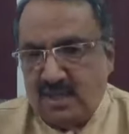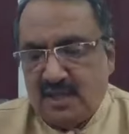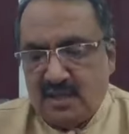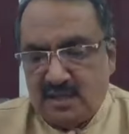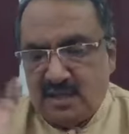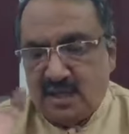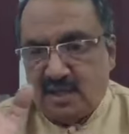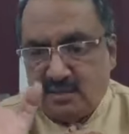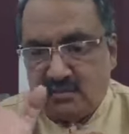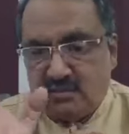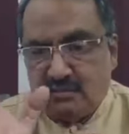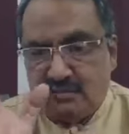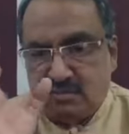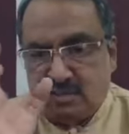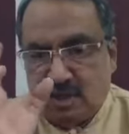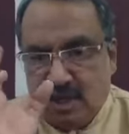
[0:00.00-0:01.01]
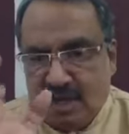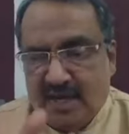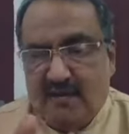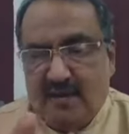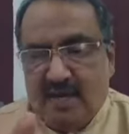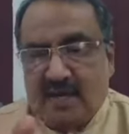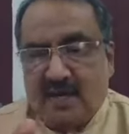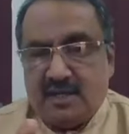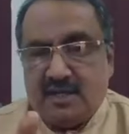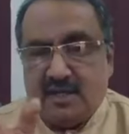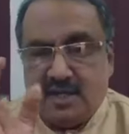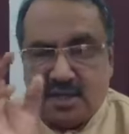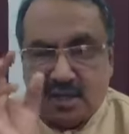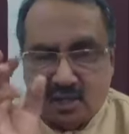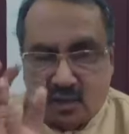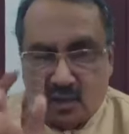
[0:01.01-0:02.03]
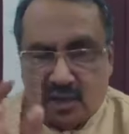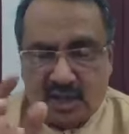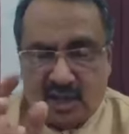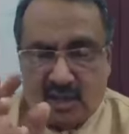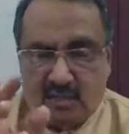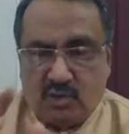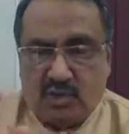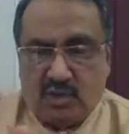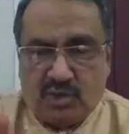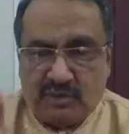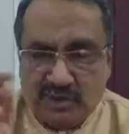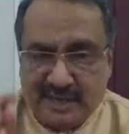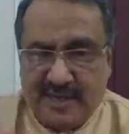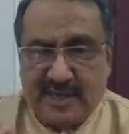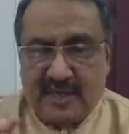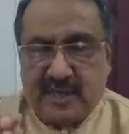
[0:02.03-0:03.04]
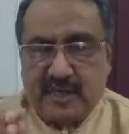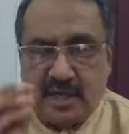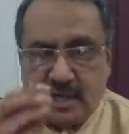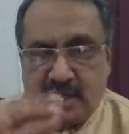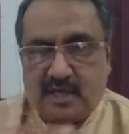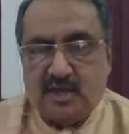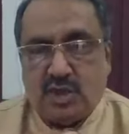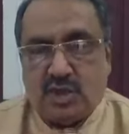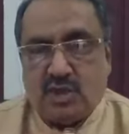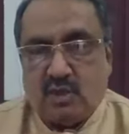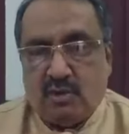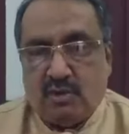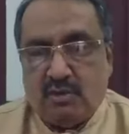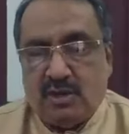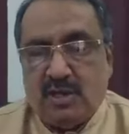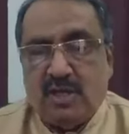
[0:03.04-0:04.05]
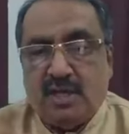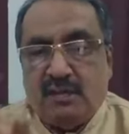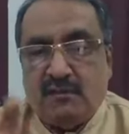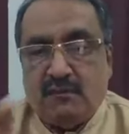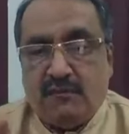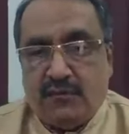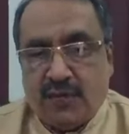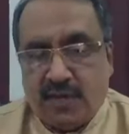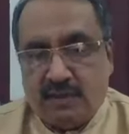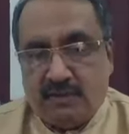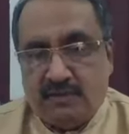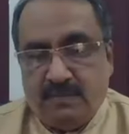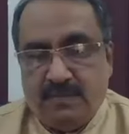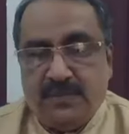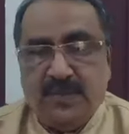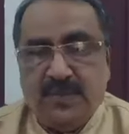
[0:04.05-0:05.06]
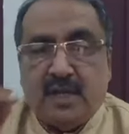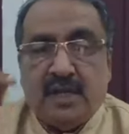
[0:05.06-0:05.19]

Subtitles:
See, you have to arrive at the total amount of credit into the account from